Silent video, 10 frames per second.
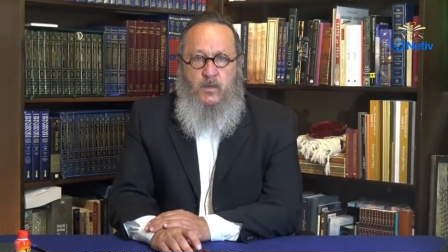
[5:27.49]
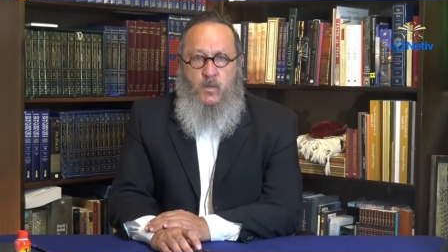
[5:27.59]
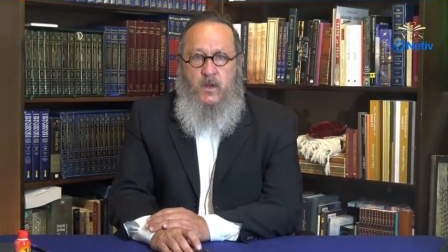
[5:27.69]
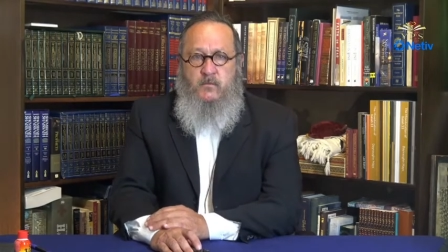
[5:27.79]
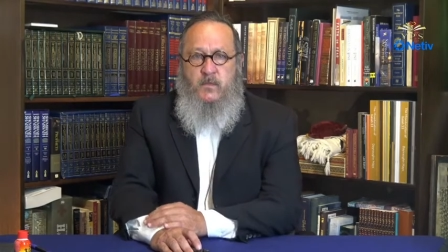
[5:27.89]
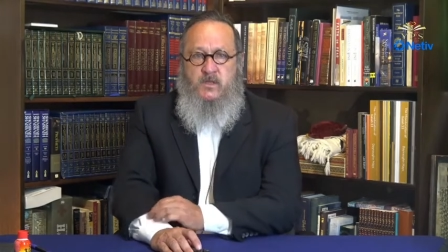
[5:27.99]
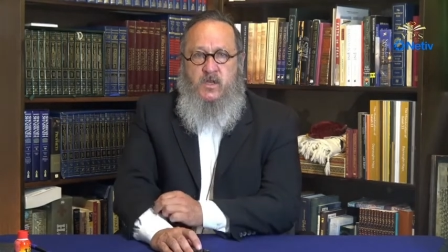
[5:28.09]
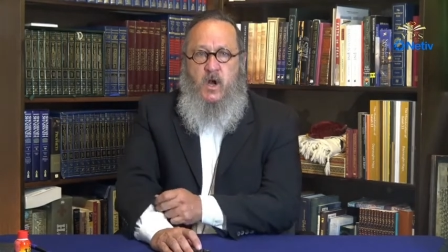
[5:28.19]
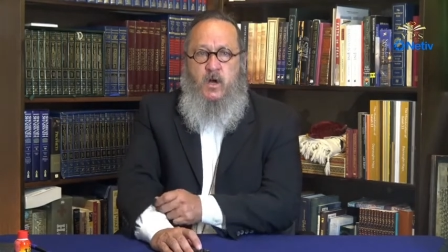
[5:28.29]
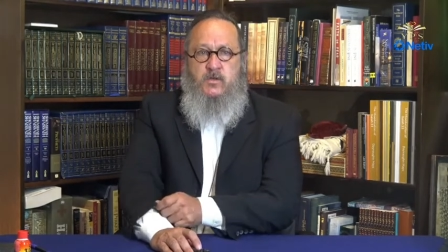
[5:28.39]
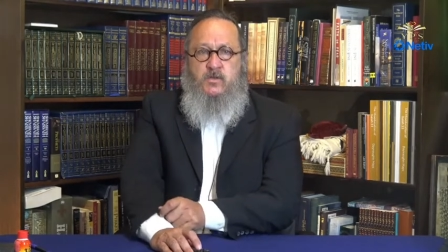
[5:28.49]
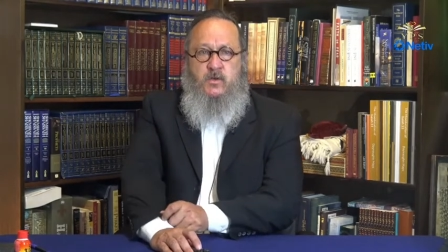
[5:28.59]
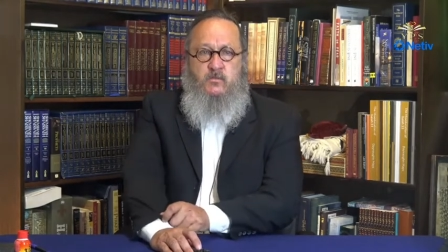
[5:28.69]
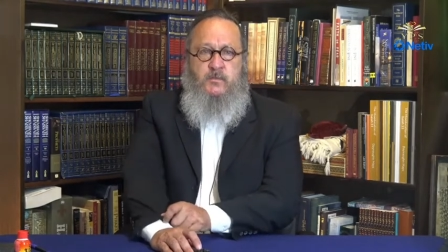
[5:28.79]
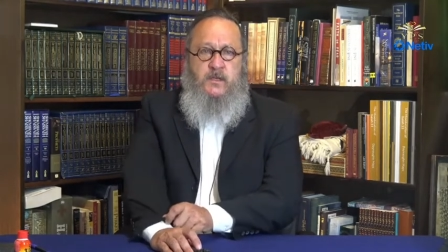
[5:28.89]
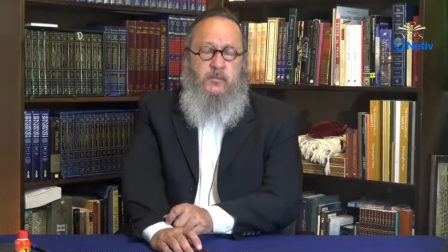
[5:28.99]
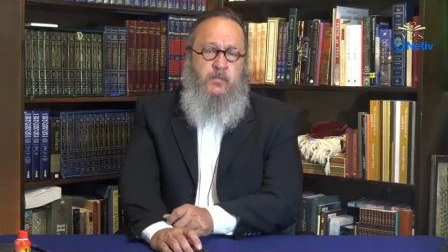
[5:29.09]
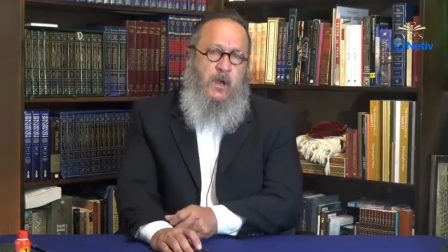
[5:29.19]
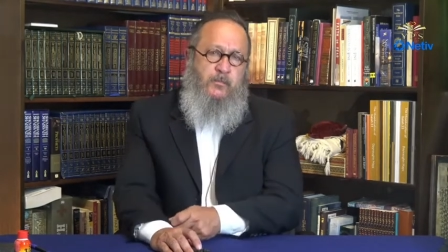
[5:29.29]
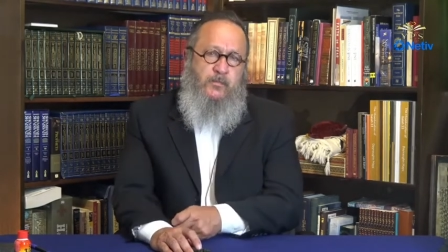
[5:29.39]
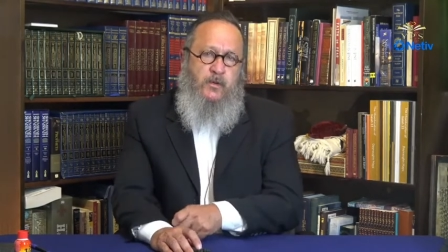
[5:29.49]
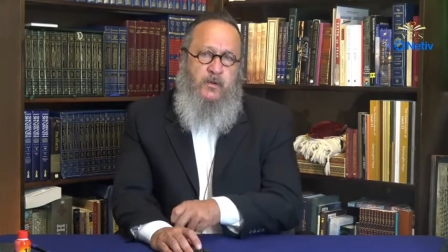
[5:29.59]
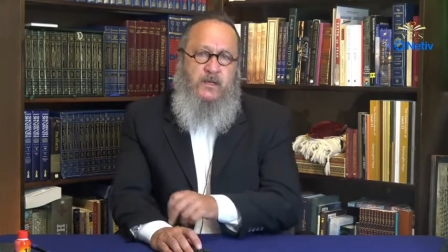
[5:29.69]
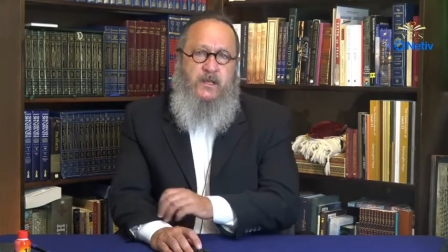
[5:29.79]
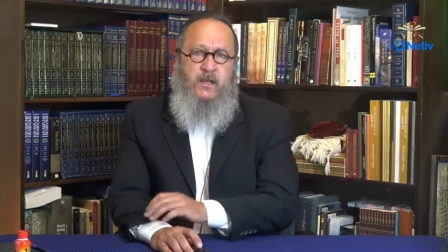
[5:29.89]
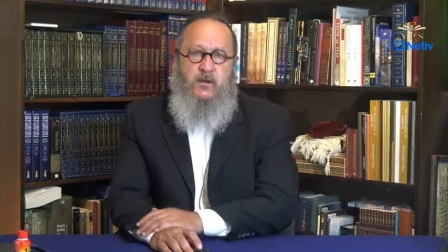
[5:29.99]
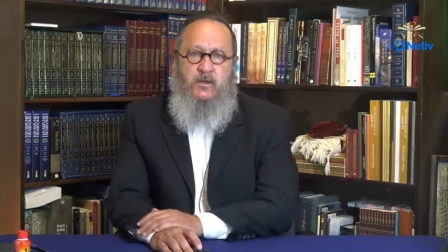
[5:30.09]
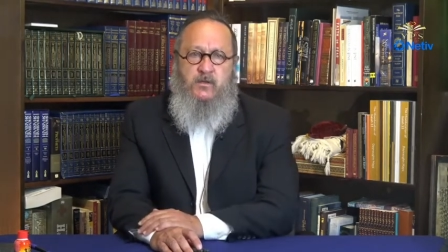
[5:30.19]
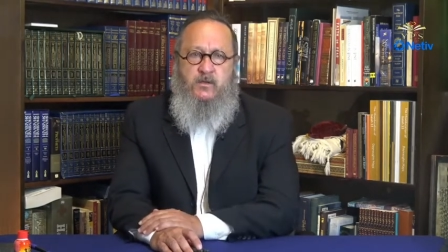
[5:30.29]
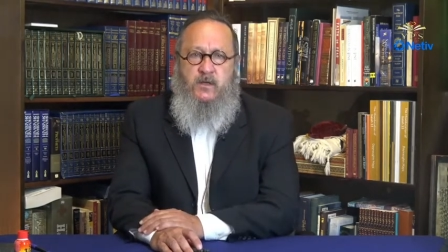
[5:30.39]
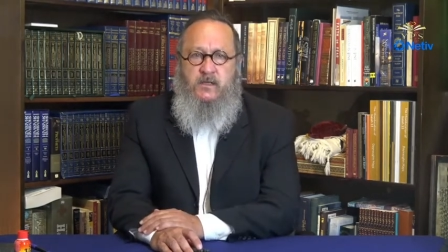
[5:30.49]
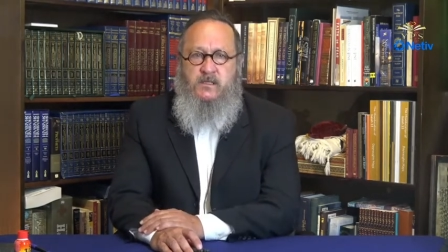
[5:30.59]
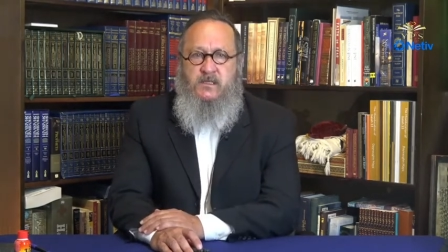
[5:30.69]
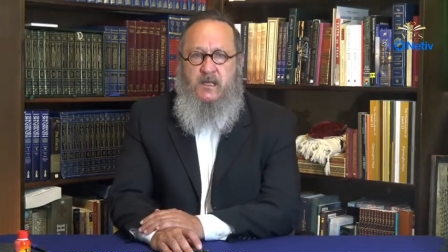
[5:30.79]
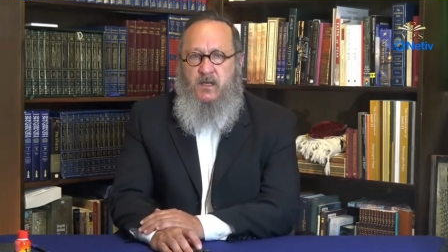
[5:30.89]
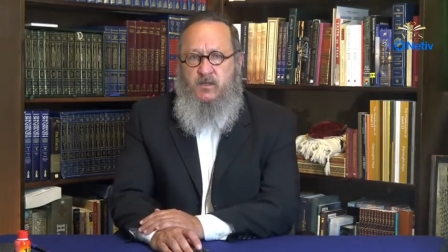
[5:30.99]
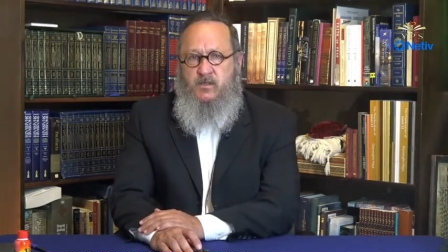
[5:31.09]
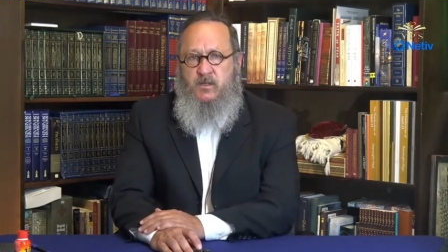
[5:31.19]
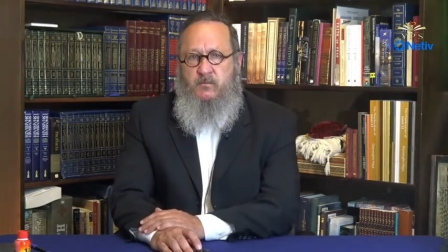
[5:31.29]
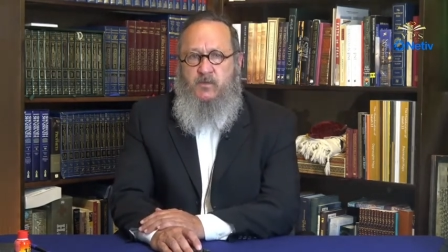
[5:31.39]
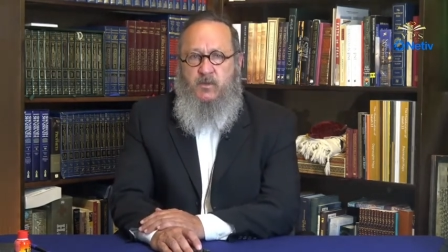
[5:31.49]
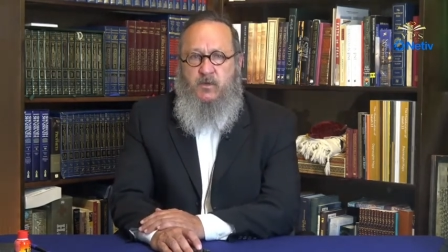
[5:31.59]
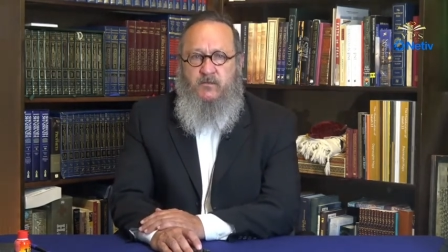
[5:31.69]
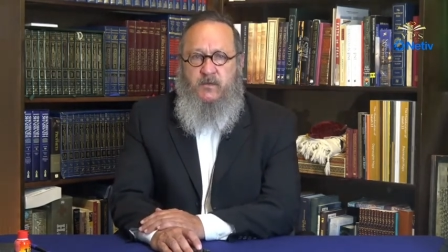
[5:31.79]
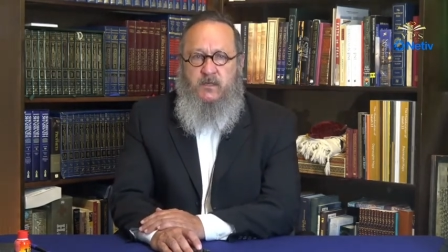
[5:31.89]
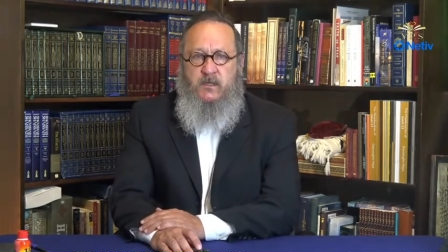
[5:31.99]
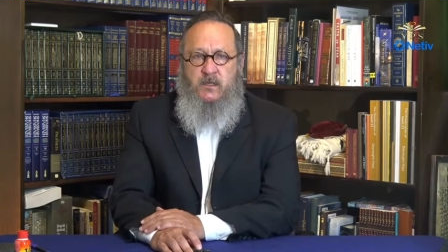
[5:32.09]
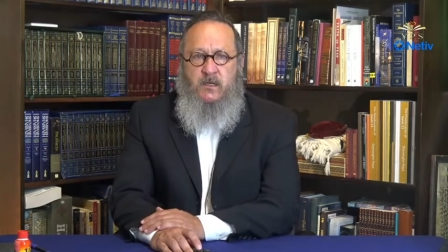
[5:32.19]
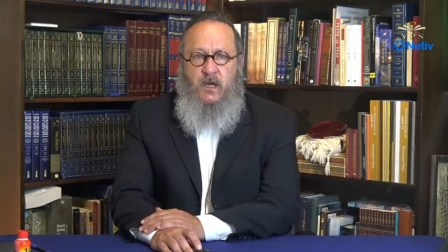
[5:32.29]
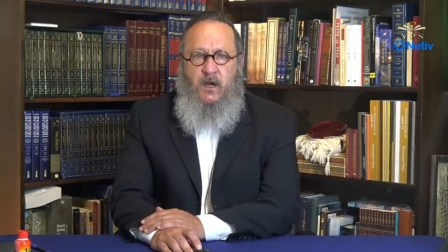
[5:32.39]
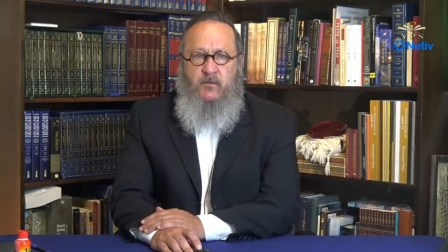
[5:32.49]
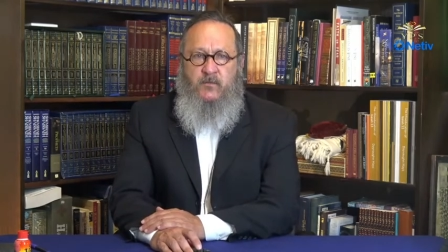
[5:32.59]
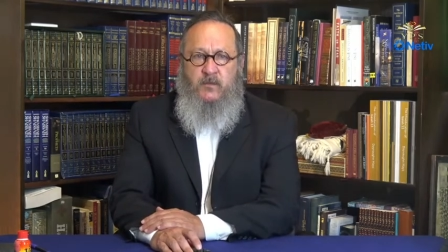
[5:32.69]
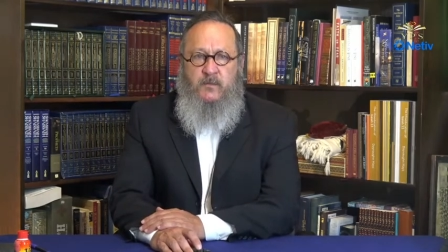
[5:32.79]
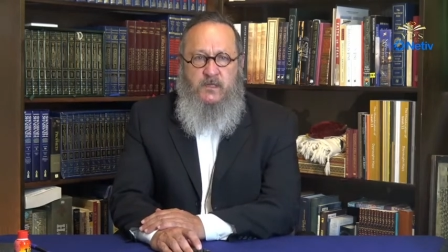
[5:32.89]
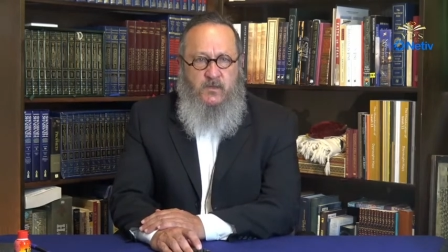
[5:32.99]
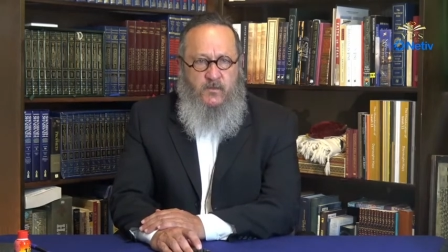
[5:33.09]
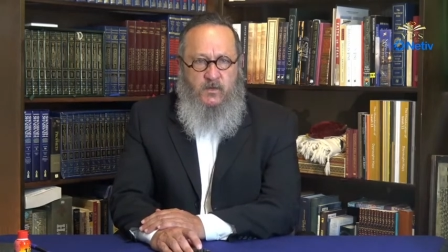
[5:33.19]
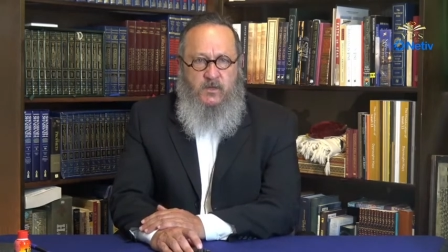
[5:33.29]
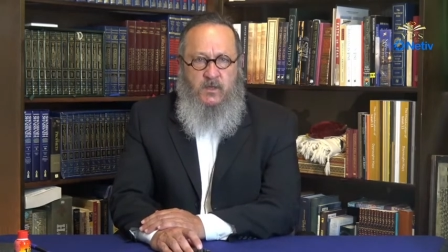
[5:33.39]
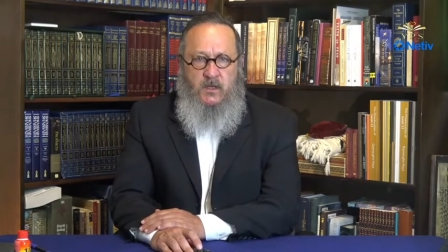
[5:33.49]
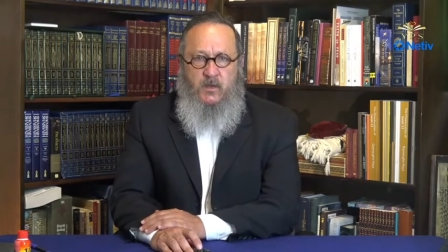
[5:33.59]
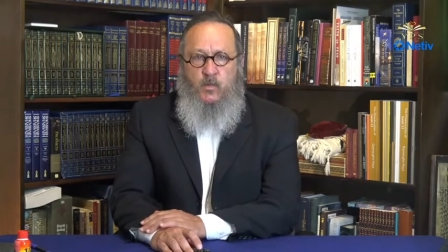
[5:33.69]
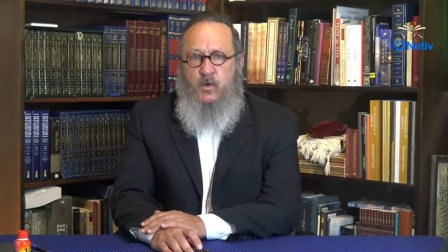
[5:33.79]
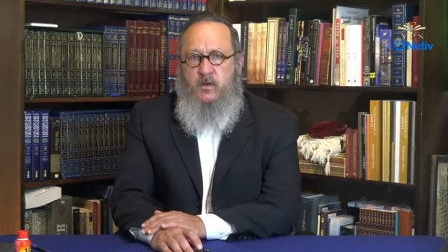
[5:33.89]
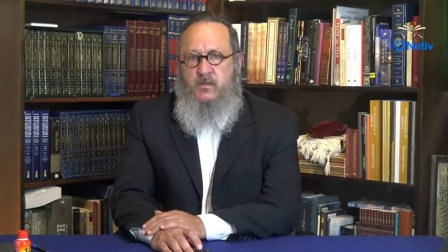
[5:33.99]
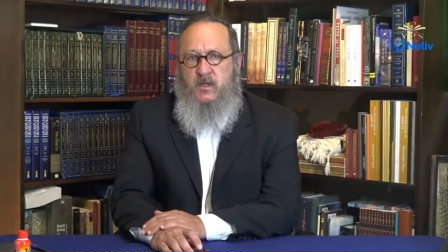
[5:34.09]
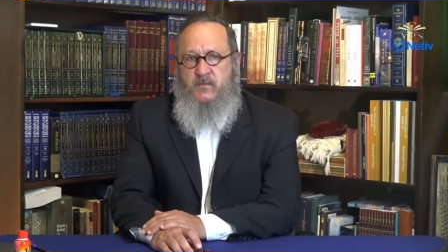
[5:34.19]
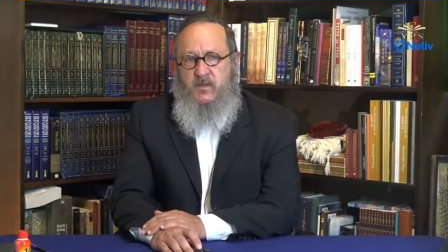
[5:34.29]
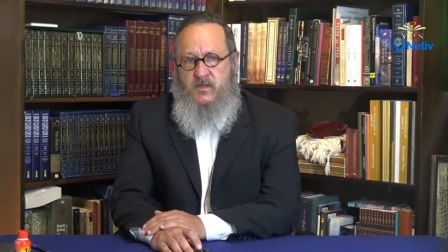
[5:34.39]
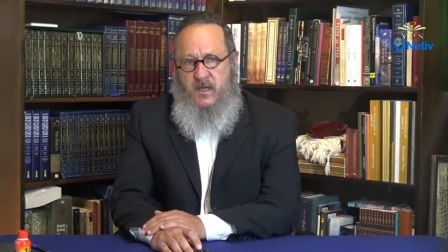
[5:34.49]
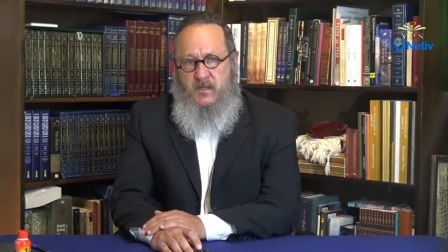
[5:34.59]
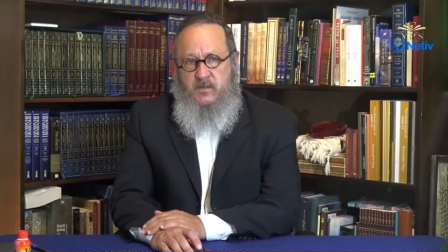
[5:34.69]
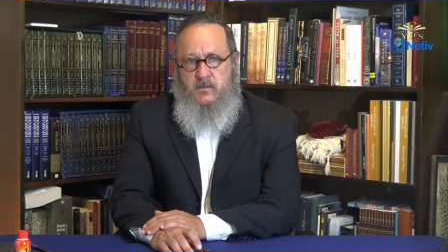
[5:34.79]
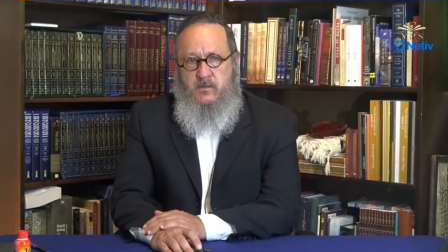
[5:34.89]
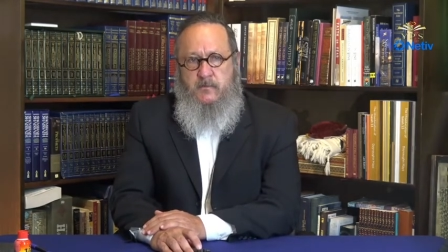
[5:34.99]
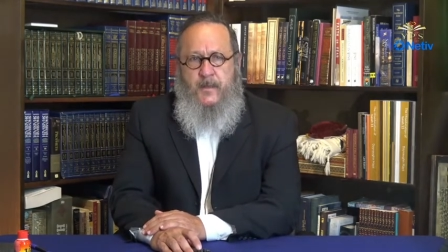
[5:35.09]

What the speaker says: One must also be a proper character and zealous observant of the mitzvot and the words of the sages.